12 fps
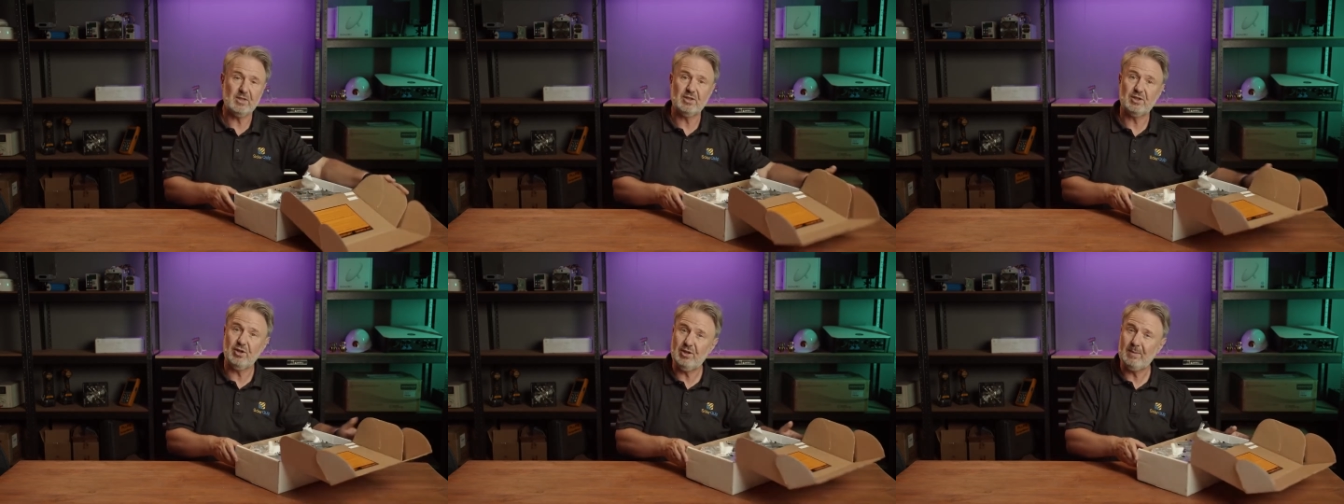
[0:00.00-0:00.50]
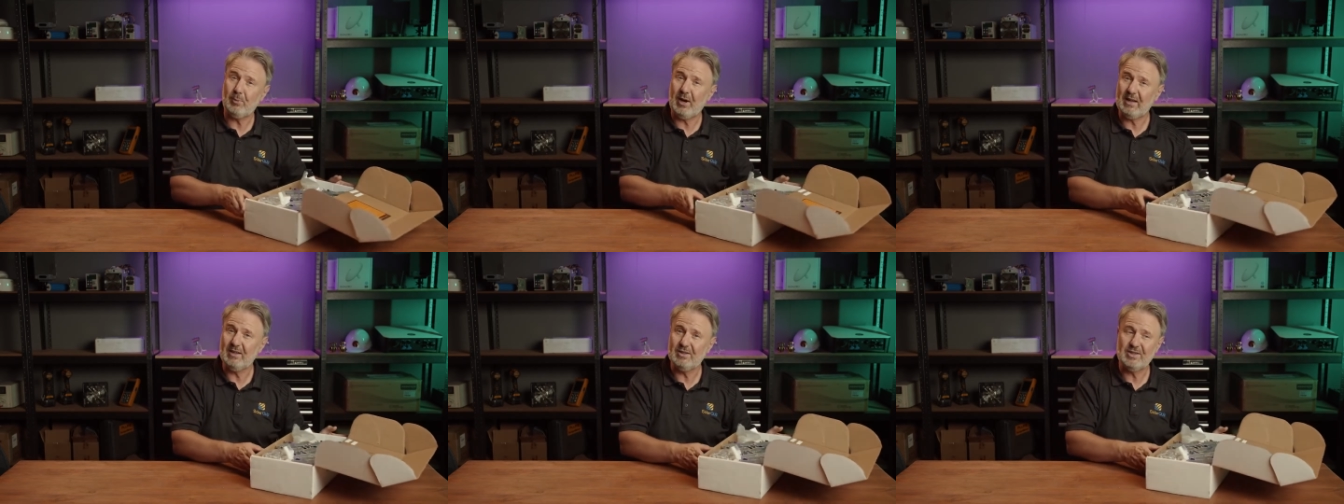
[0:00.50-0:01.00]
There's 30
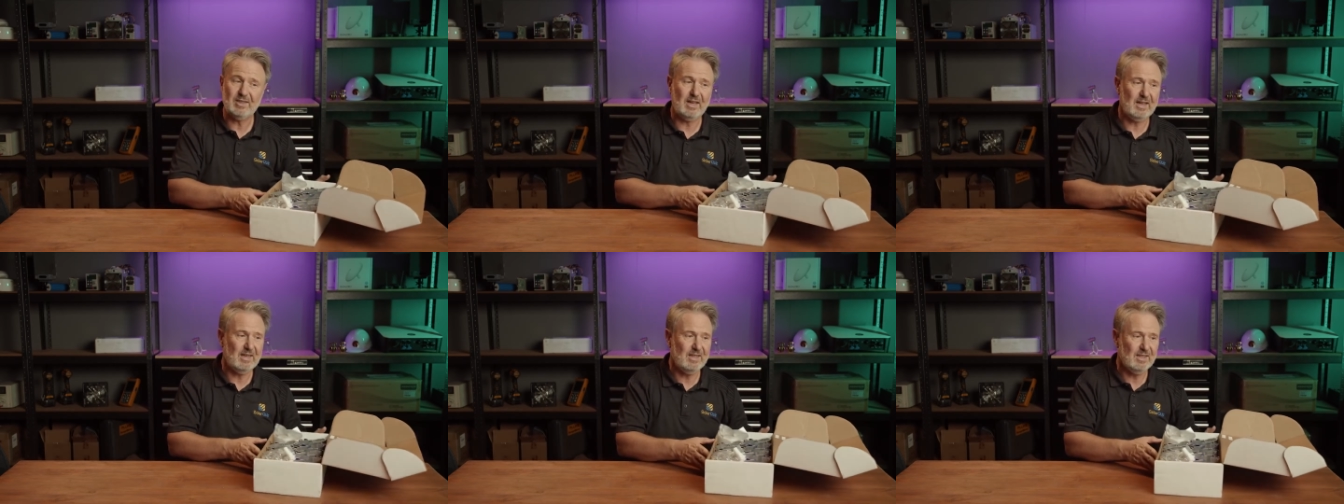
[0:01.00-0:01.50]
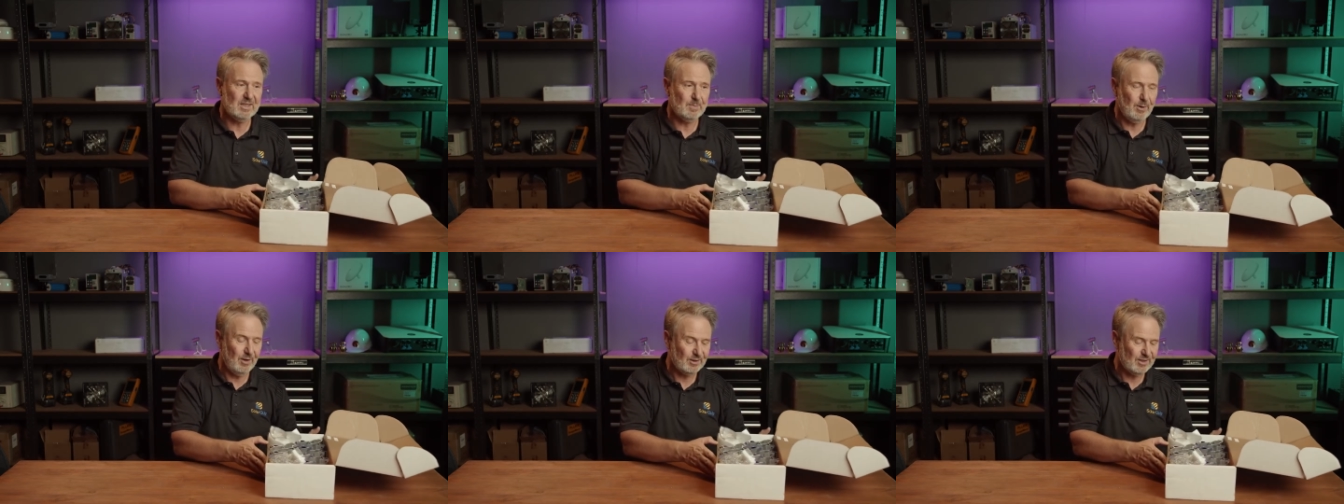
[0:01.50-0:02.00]
brackets in this
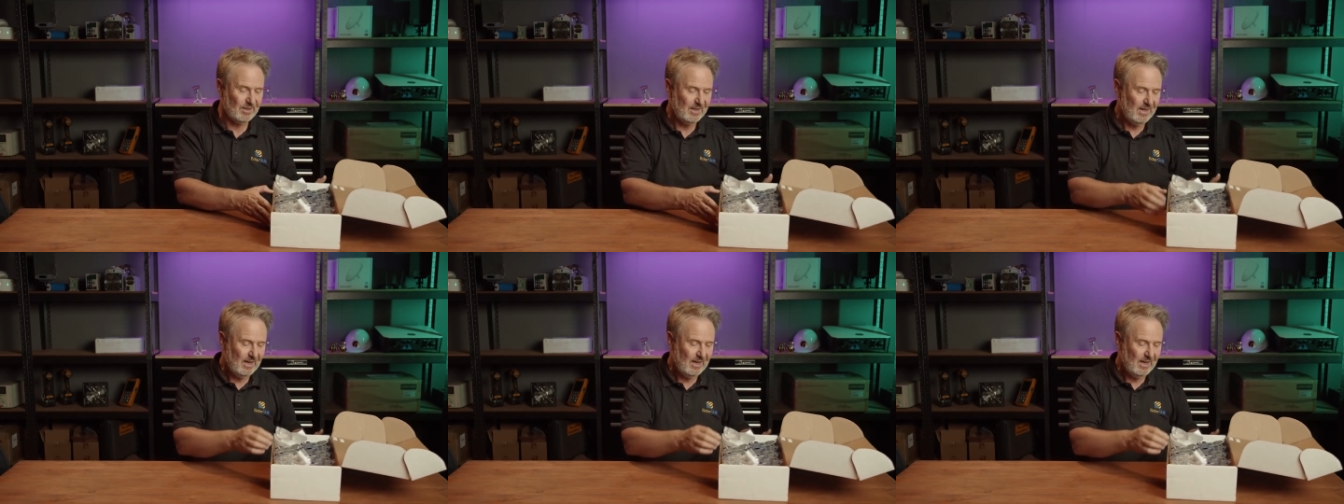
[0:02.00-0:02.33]
box.